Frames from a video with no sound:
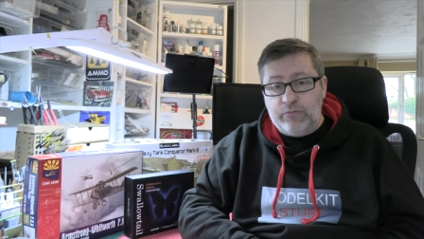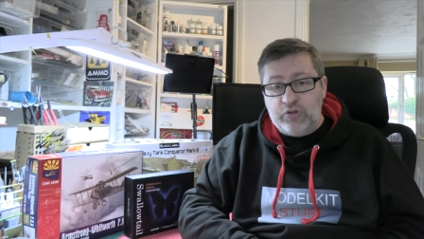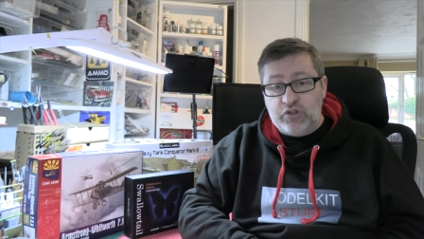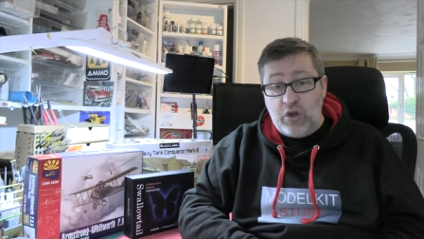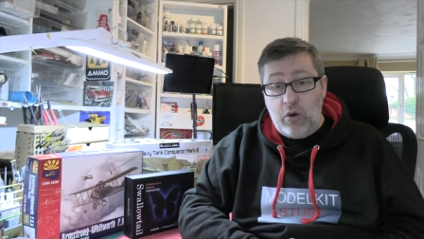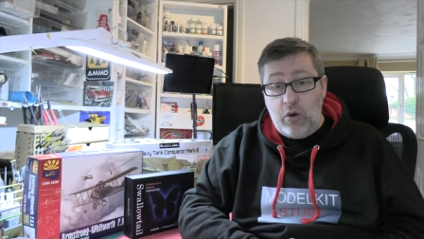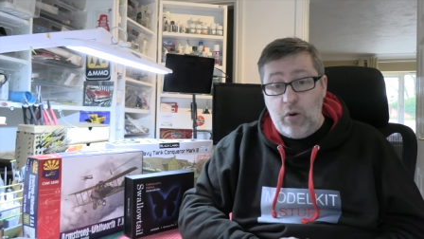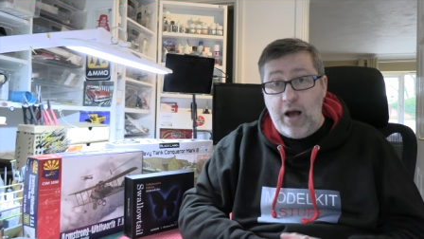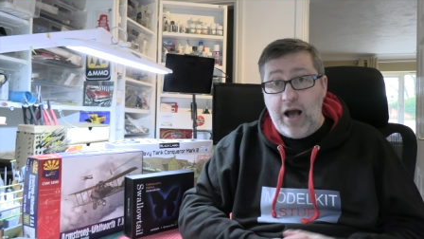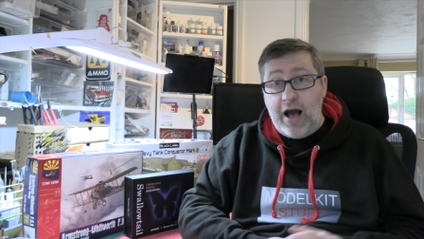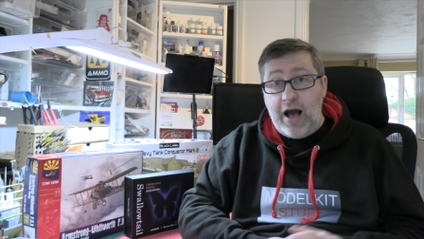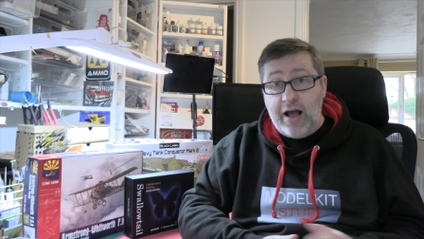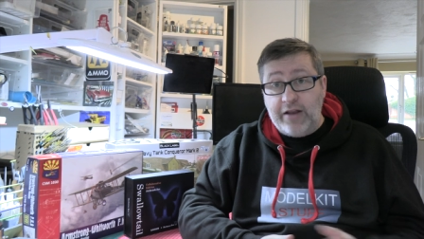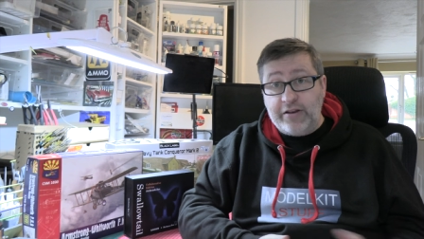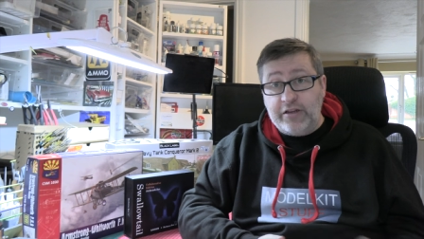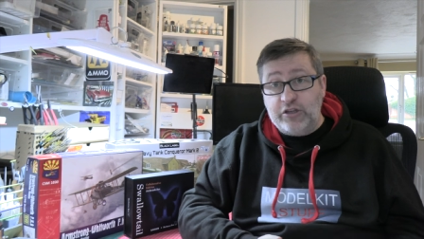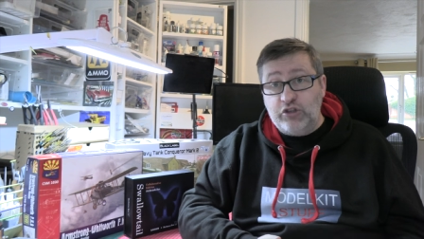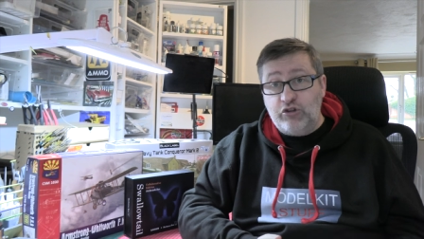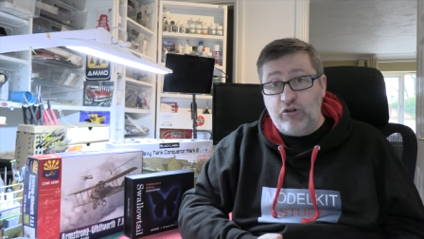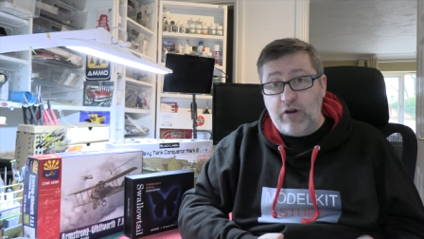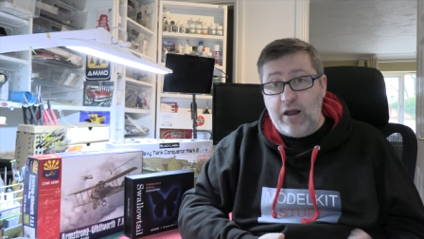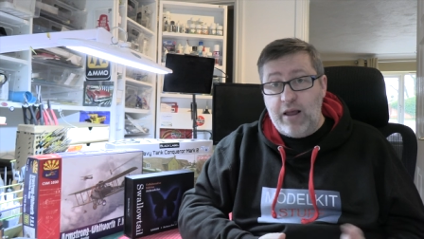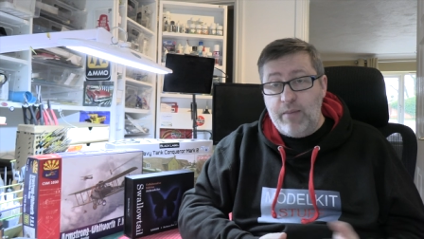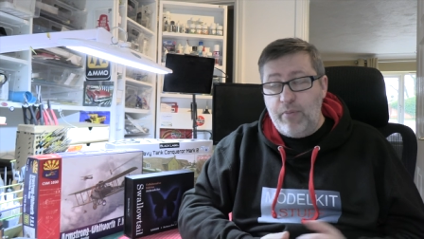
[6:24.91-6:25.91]
So I had a
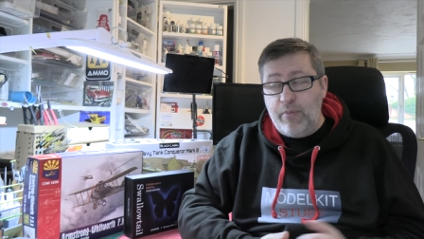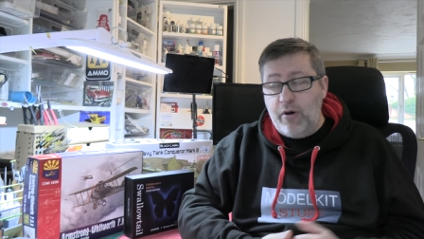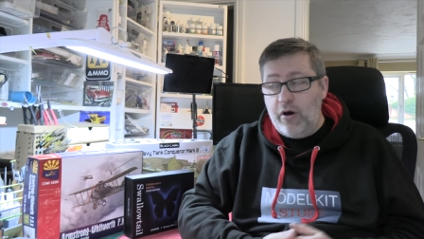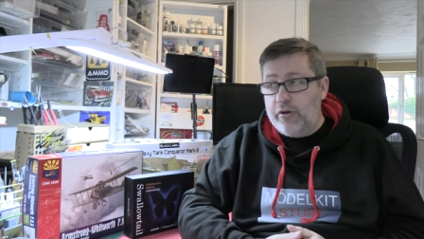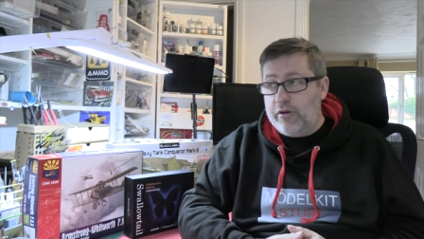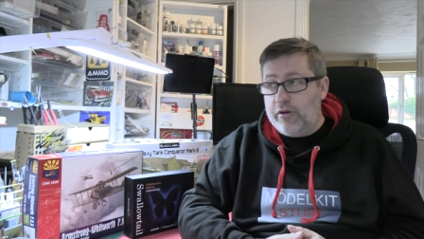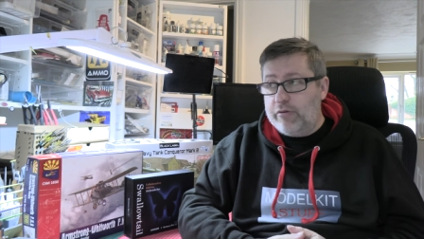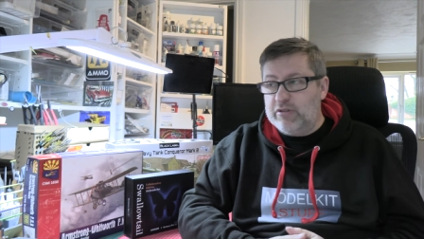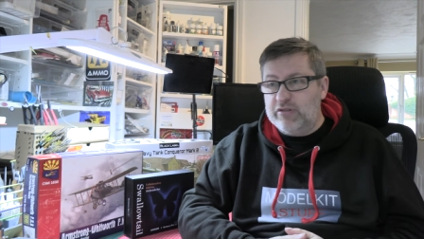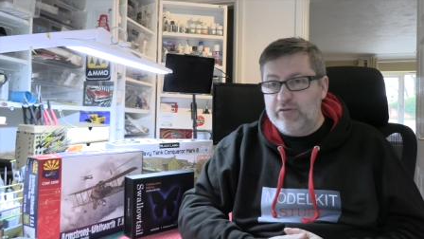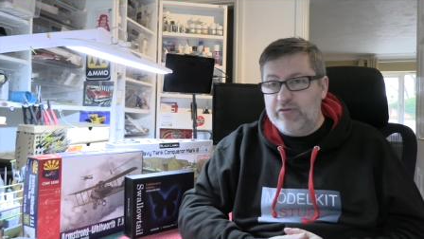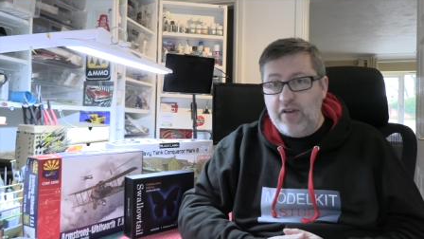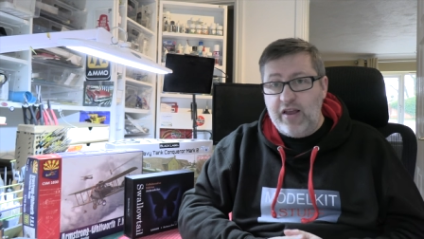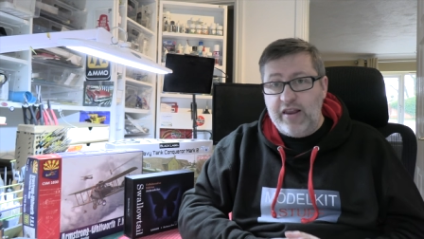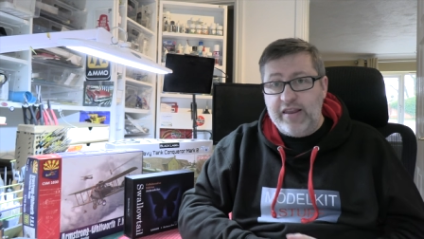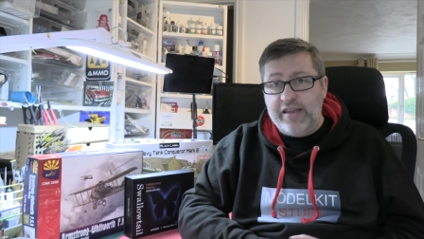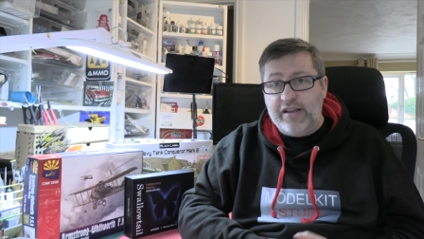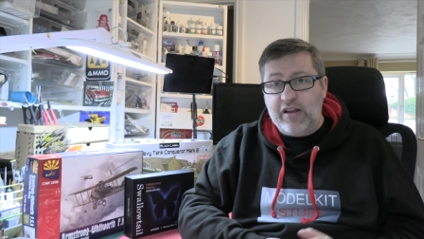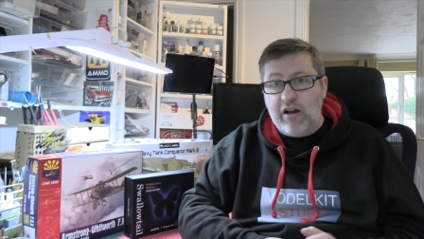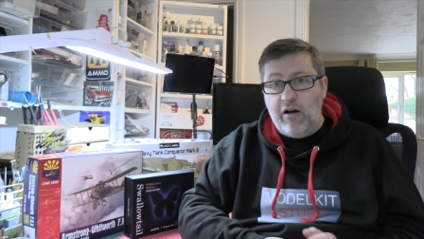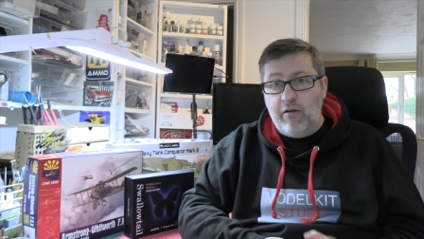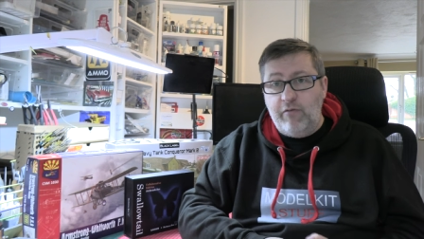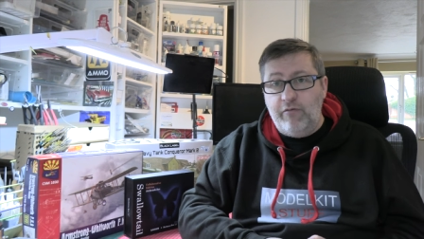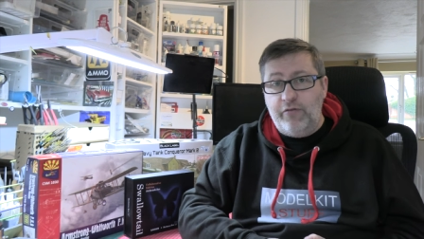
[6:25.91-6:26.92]
tripod. I was fairly
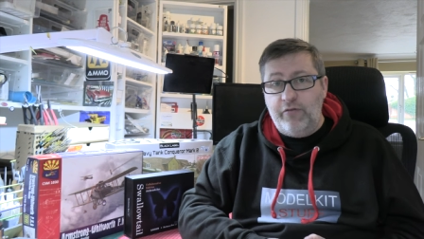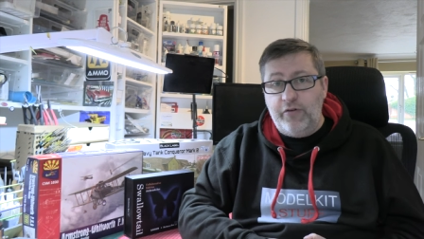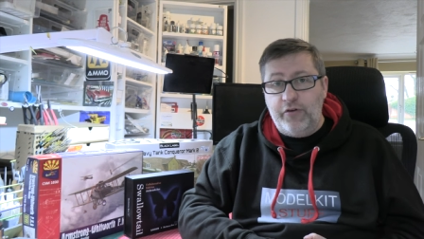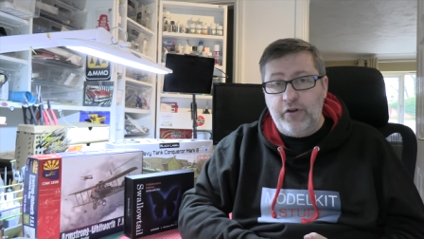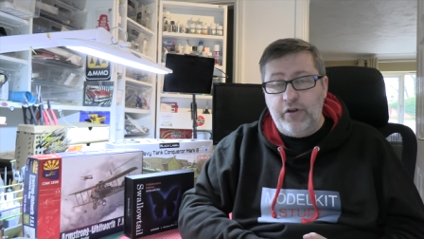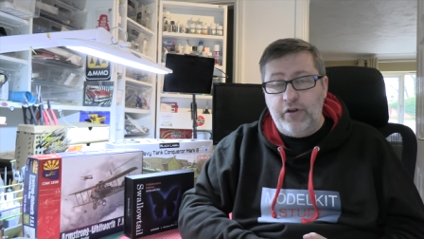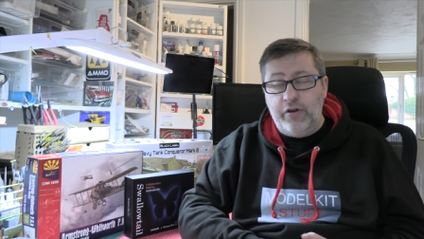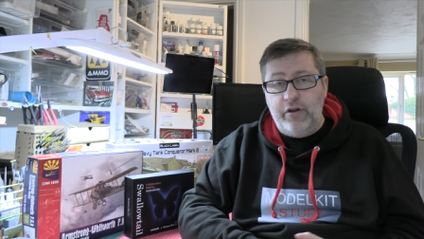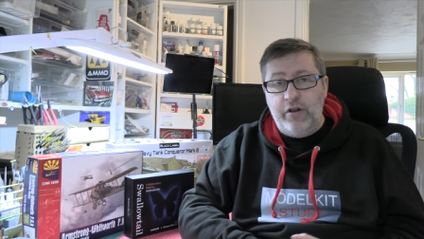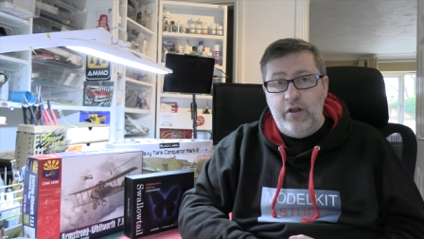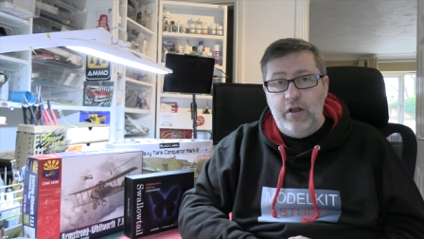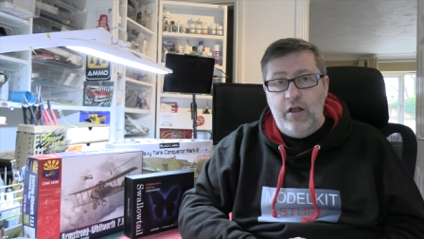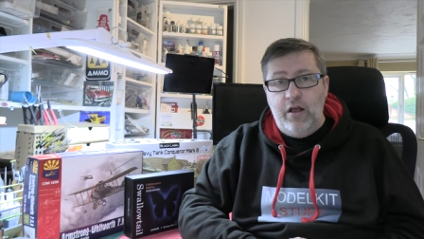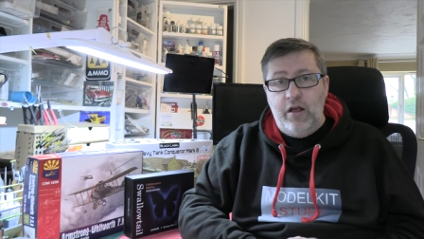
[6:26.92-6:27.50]
confident